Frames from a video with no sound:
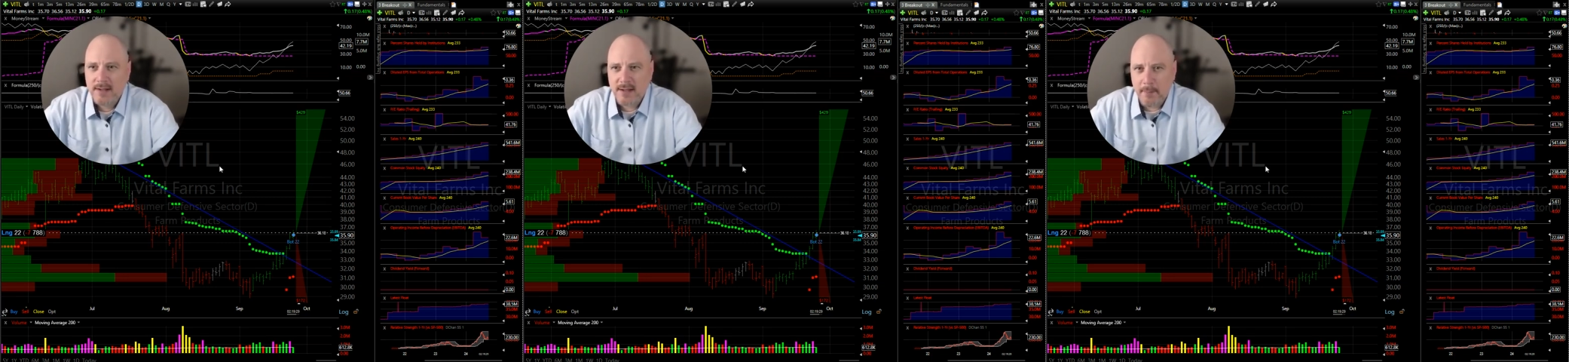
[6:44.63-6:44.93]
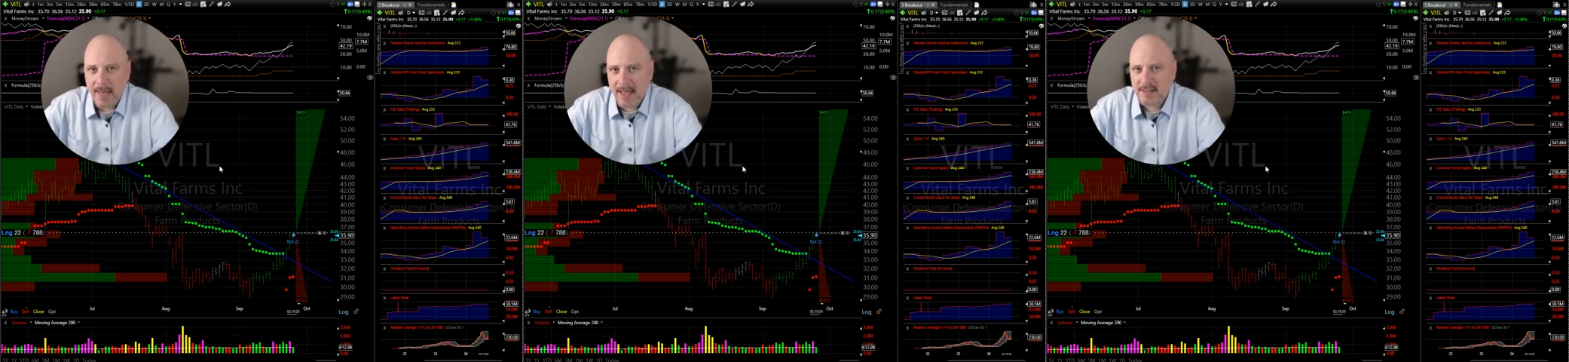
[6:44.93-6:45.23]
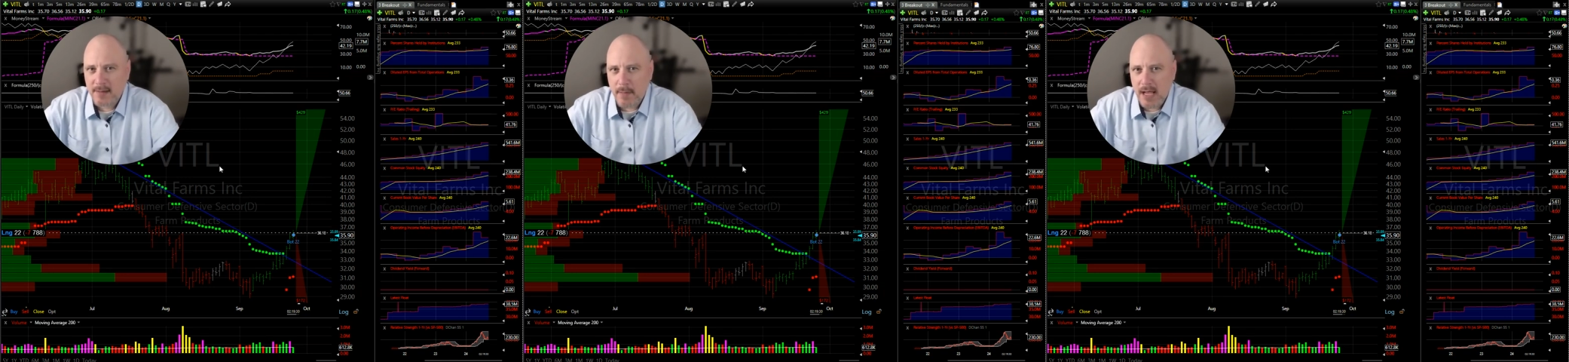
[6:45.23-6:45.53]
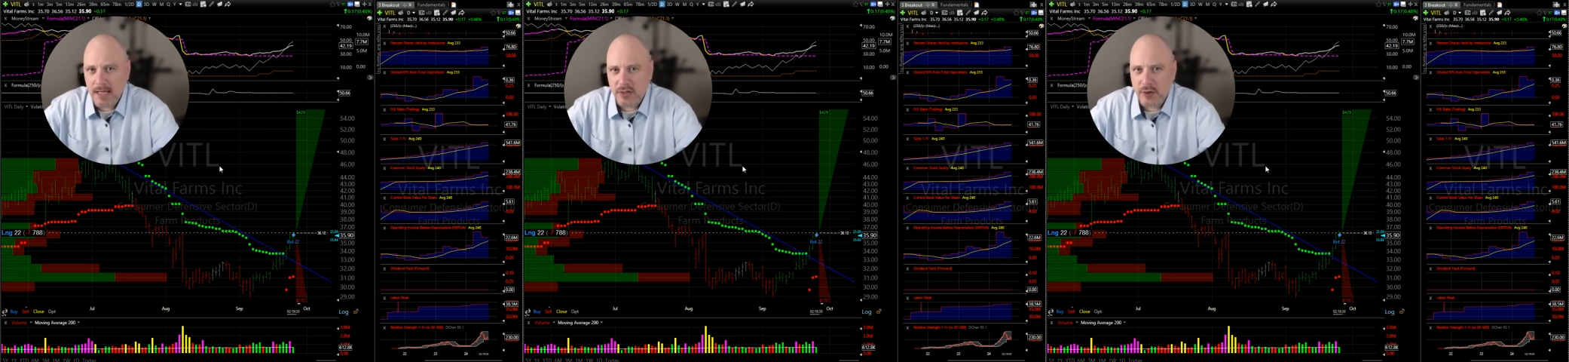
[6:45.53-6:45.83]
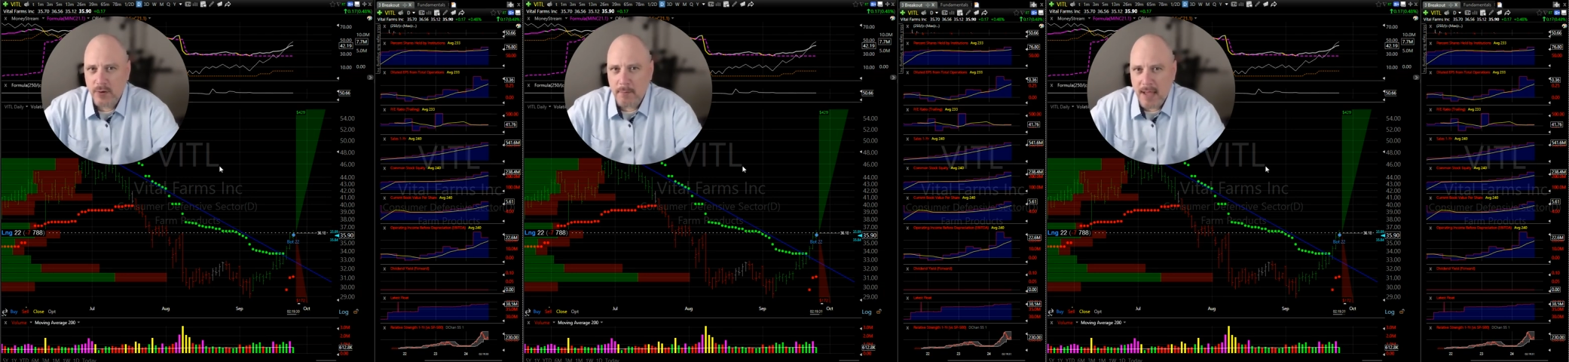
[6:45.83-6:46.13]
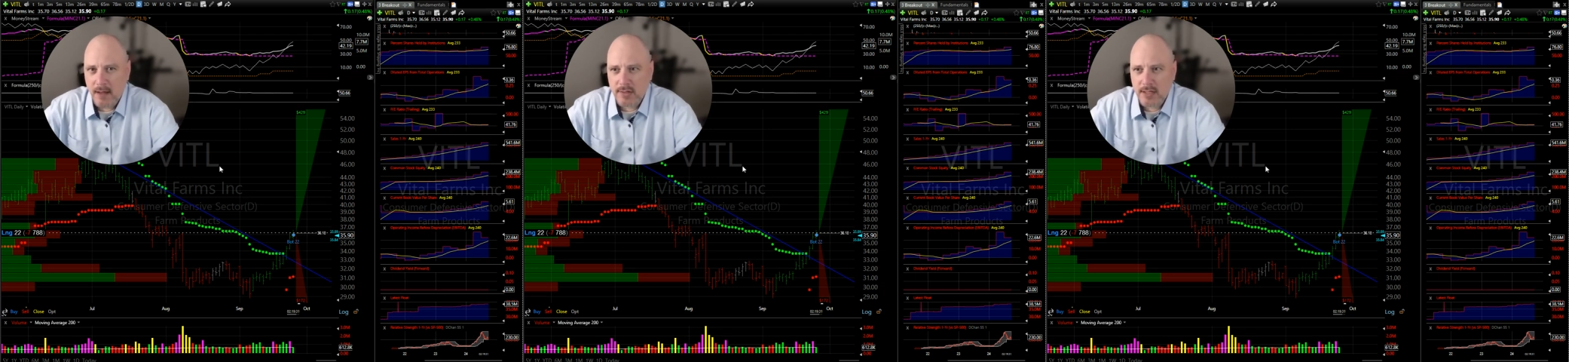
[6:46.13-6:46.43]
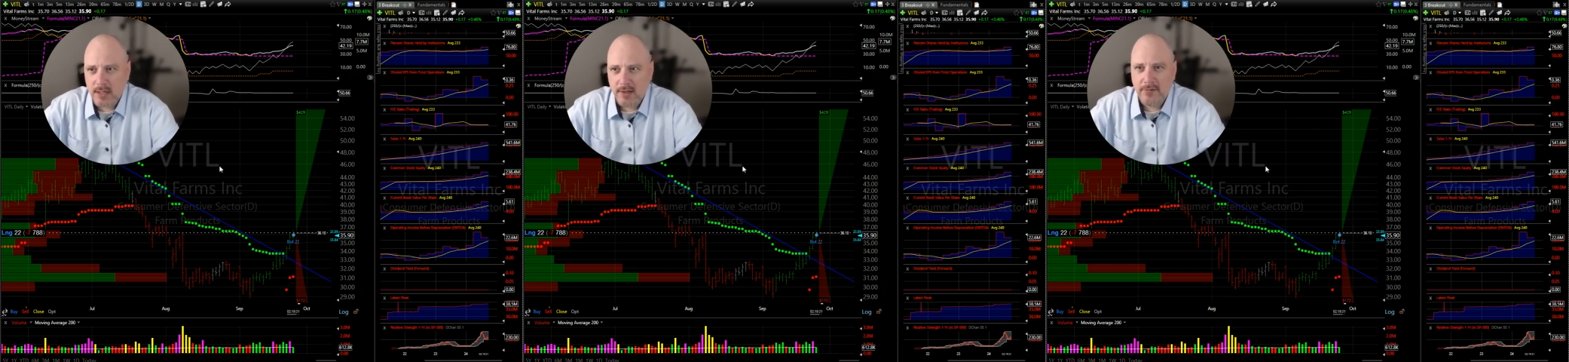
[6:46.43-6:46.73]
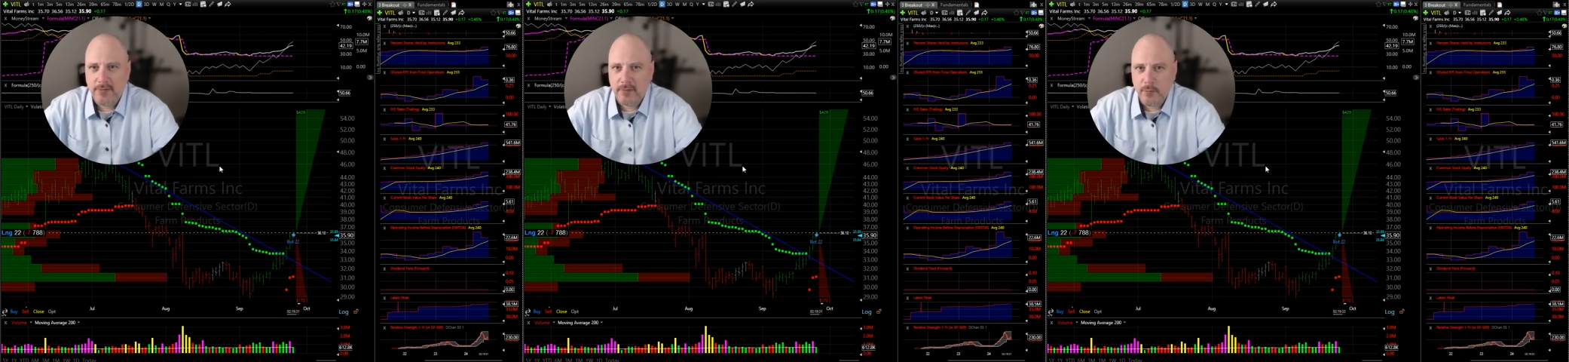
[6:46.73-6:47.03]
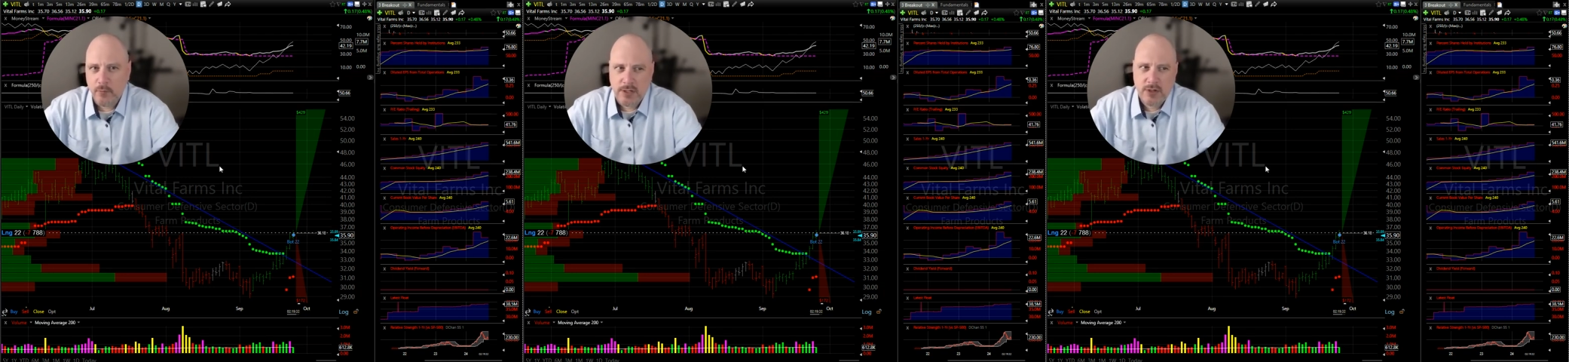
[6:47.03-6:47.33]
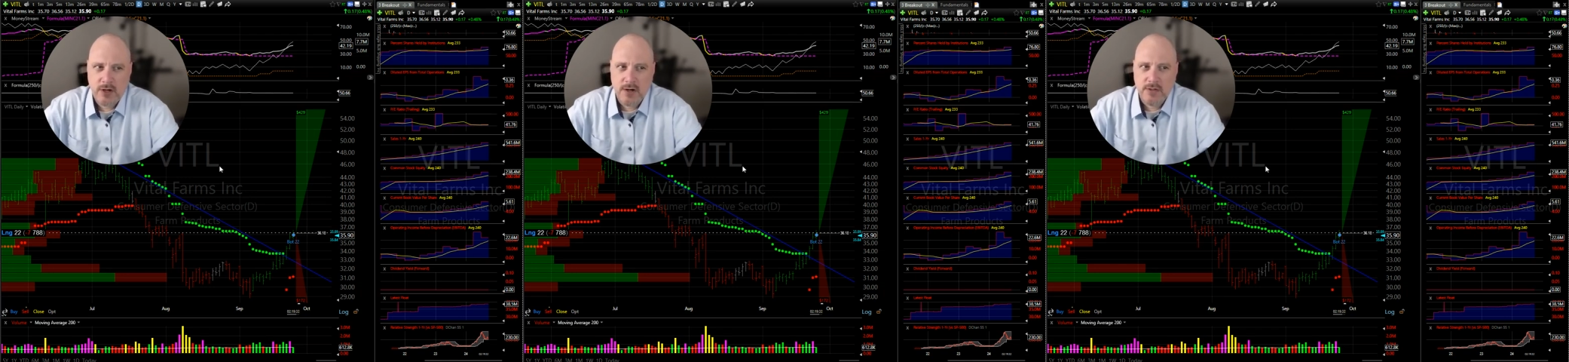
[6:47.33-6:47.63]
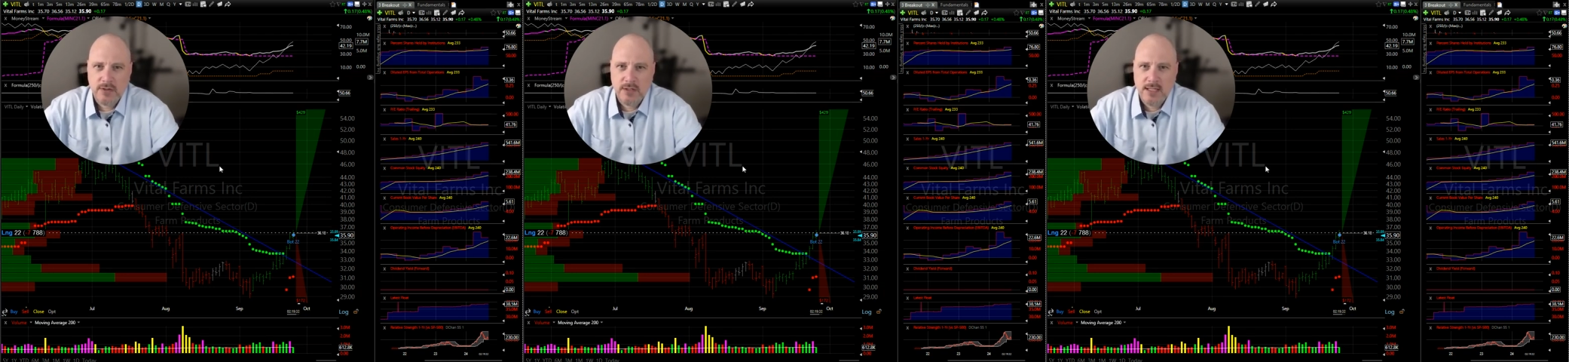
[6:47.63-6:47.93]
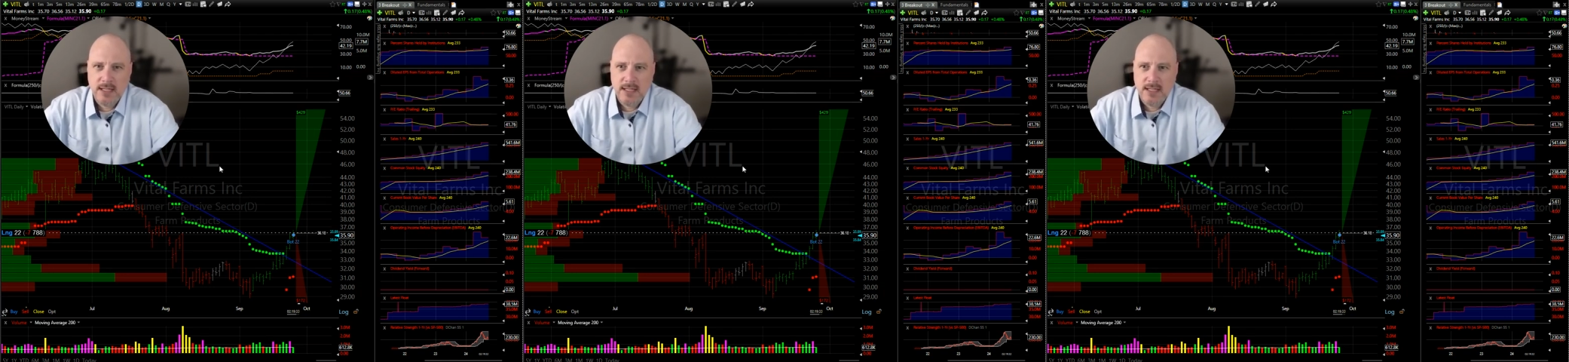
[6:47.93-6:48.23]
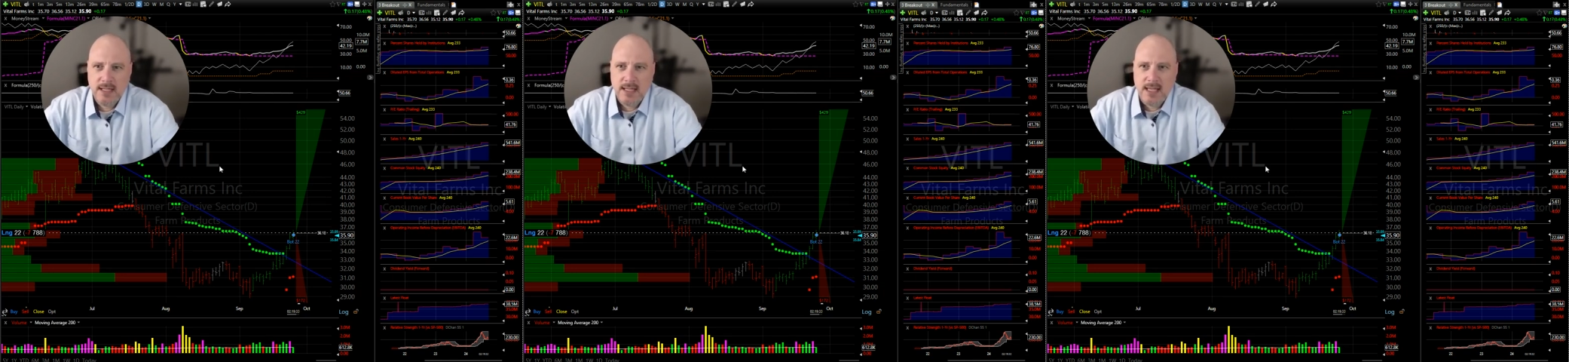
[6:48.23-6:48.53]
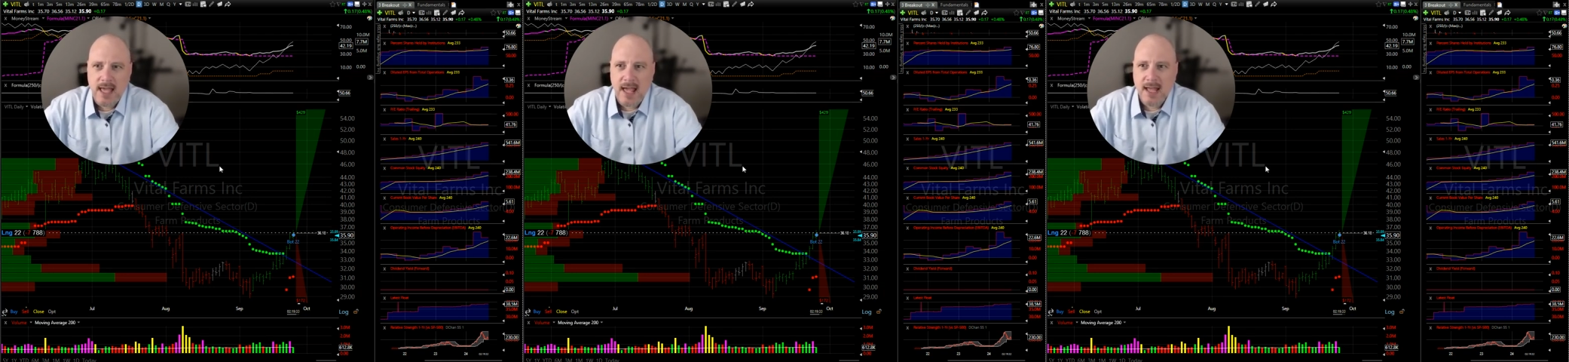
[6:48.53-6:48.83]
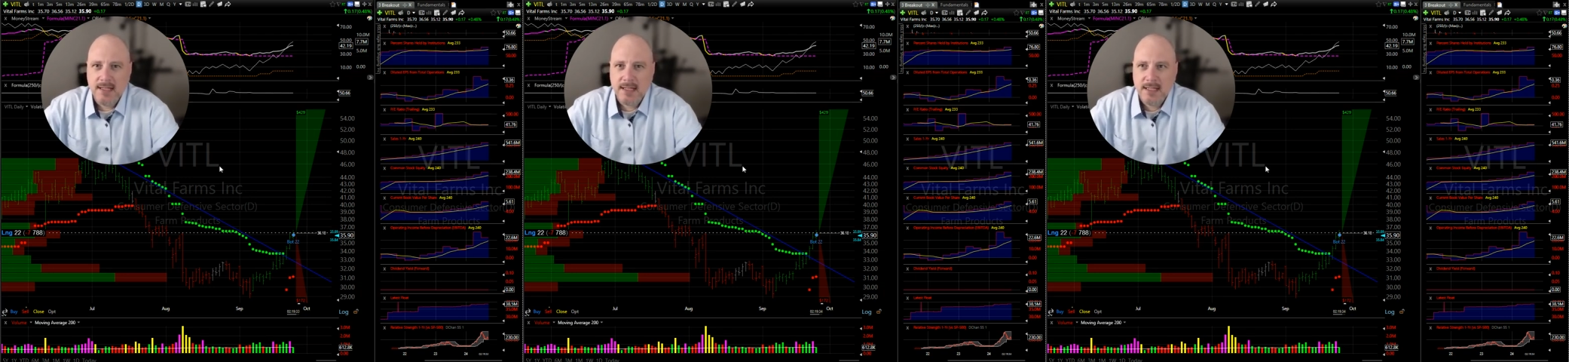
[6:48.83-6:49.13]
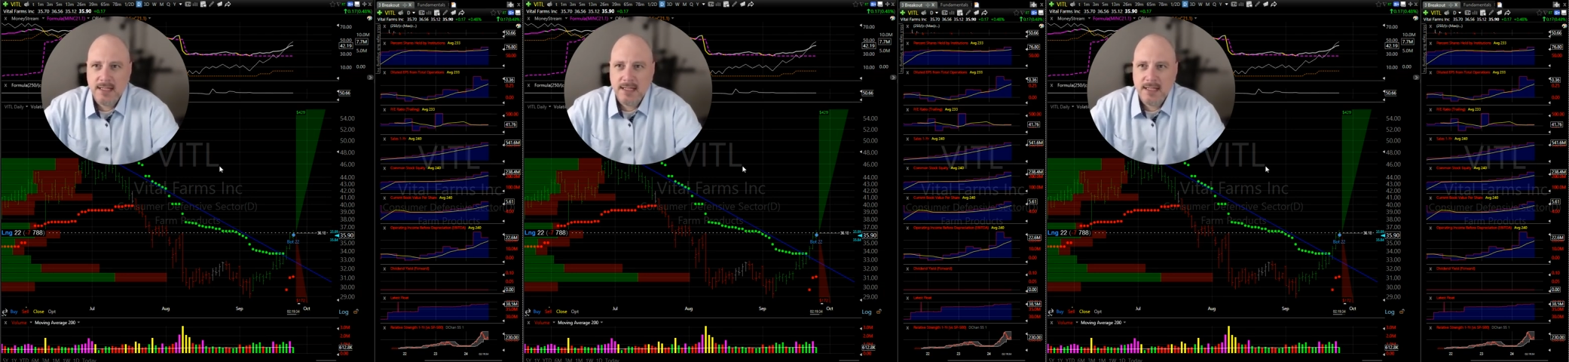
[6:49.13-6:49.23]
to maximize your amount of returns. And